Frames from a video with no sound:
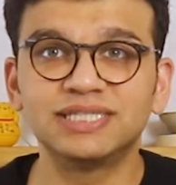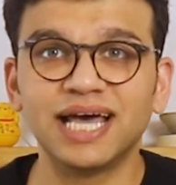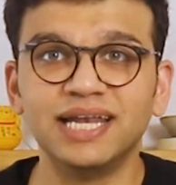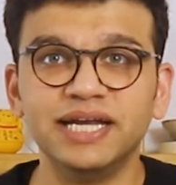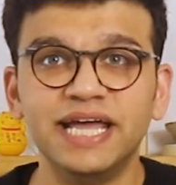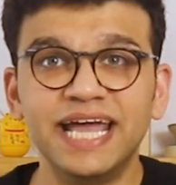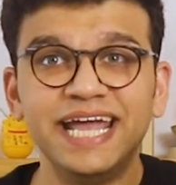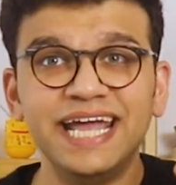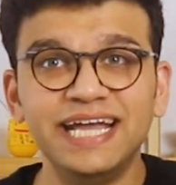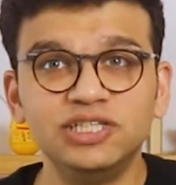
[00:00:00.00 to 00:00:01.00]
salad,
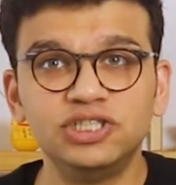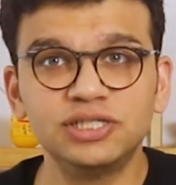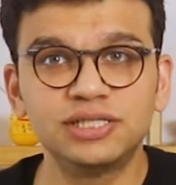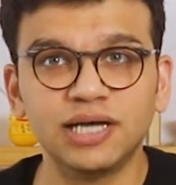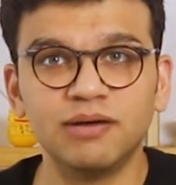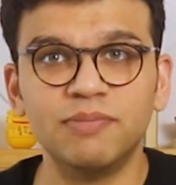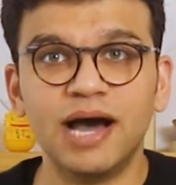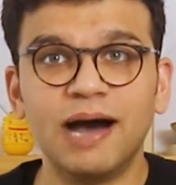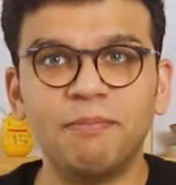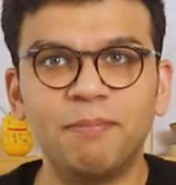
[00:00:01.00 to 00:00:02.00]
Asian sub,
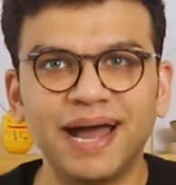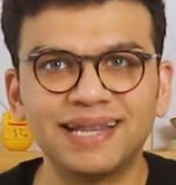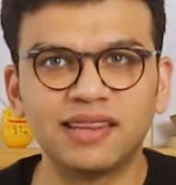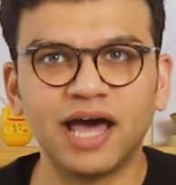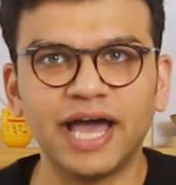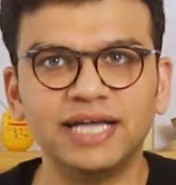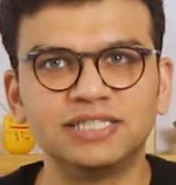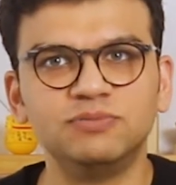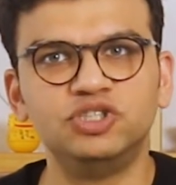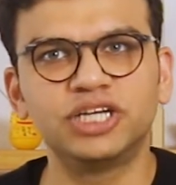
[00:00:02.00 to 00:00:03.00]
a pad thai,
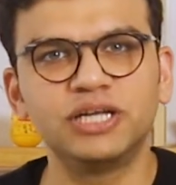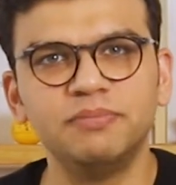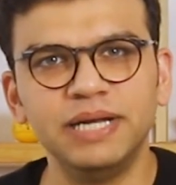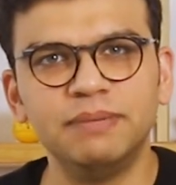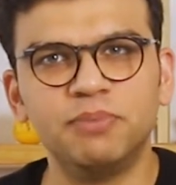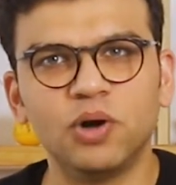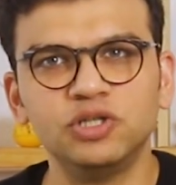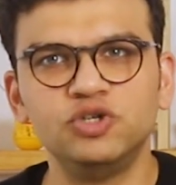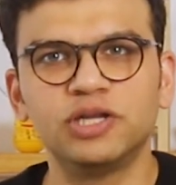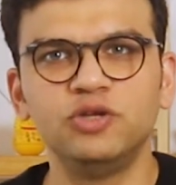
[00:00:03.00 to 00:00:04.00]
some chicken
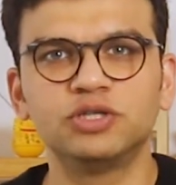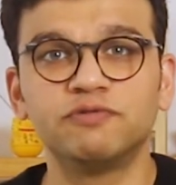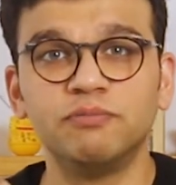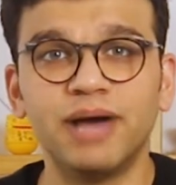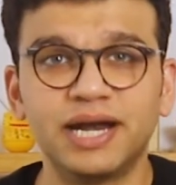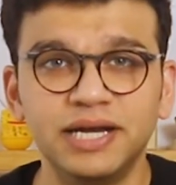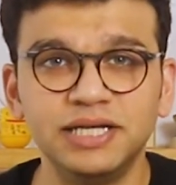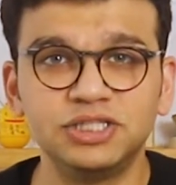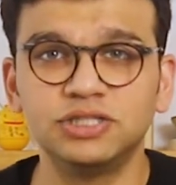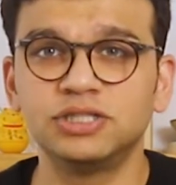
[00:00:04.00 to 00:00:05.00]
meatballs. You can use it for
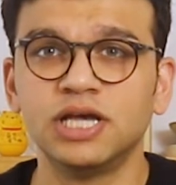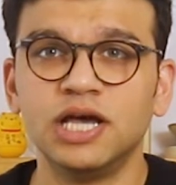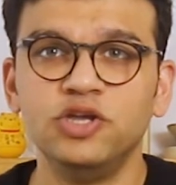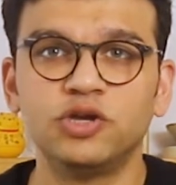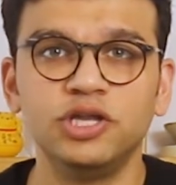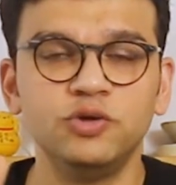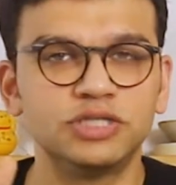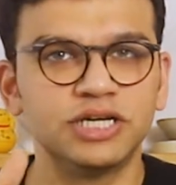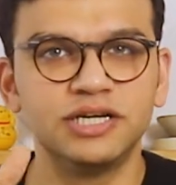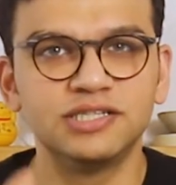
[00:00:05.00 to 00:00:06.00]
marinations, you can
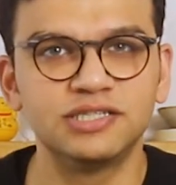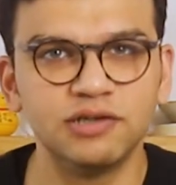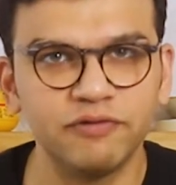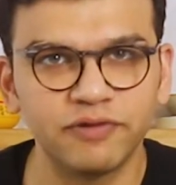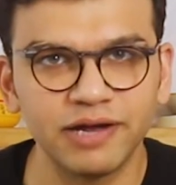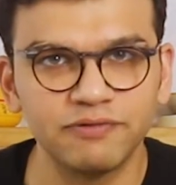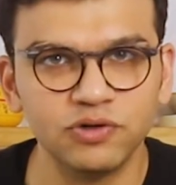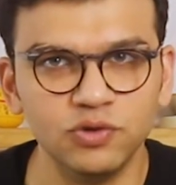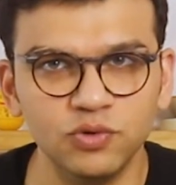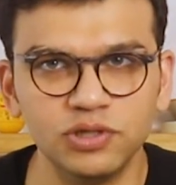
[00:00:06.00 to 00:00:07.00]
use it in a stir fry for
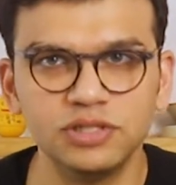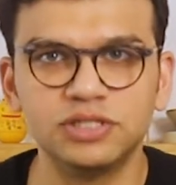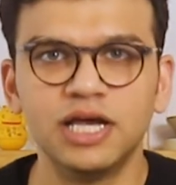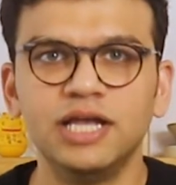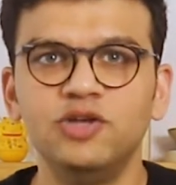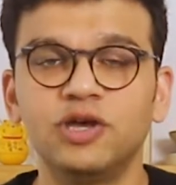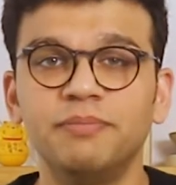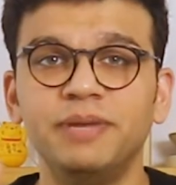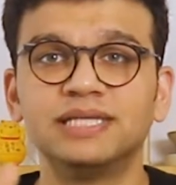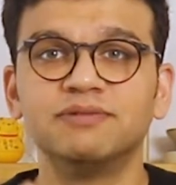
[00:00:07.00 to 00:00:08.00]
noodles, you
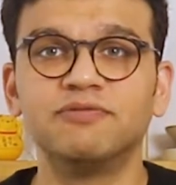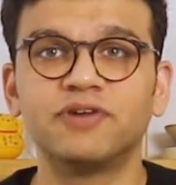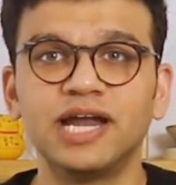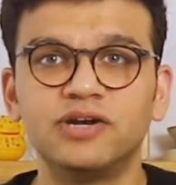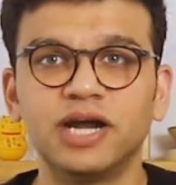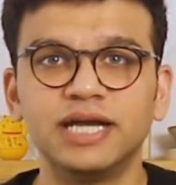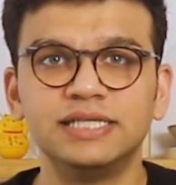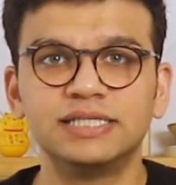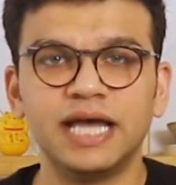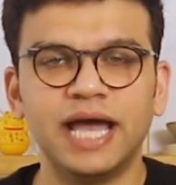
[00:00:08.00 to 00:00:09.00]
can make some fried
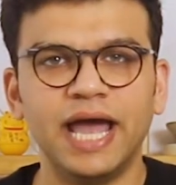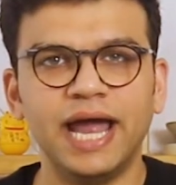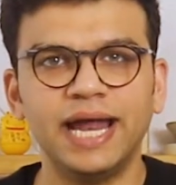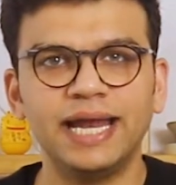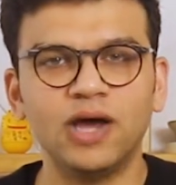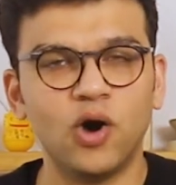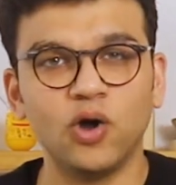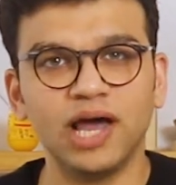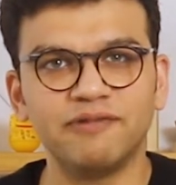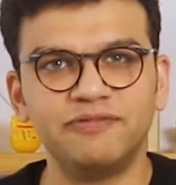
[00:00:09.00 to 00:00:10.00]
rice, and
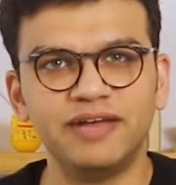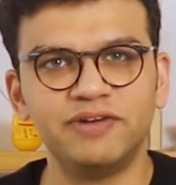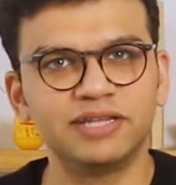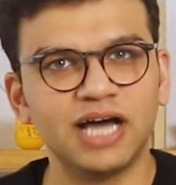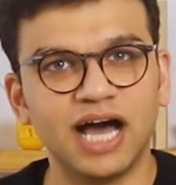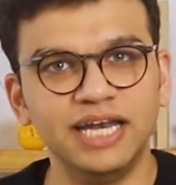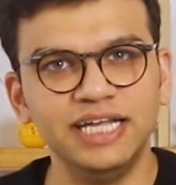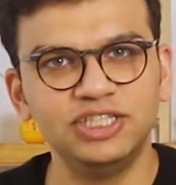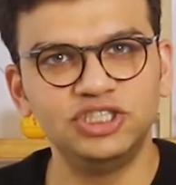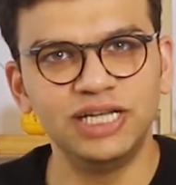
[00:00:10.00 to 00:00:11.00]
all our favorite, the
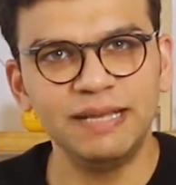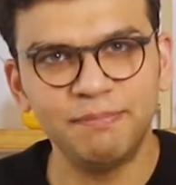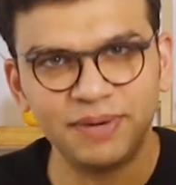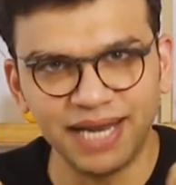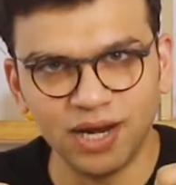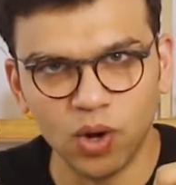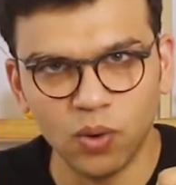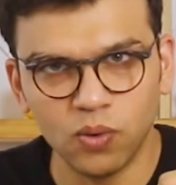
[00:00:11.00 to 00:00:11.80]
honey chili potato.